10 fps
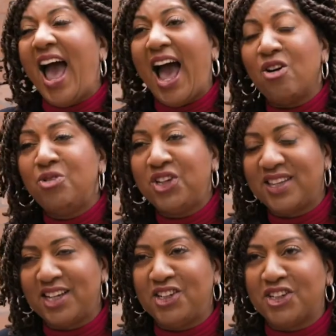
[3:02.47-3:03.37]
How do you
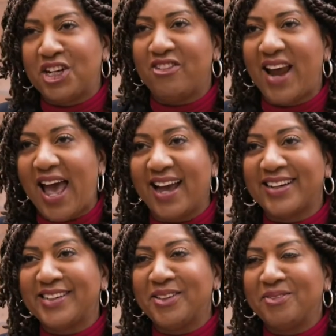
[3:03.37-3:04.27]
think she's going to
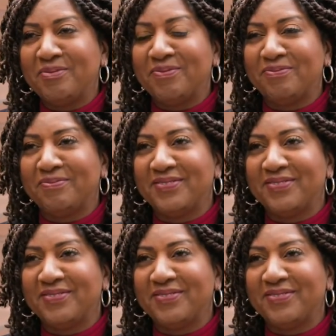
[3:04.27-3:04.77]
react? Uh,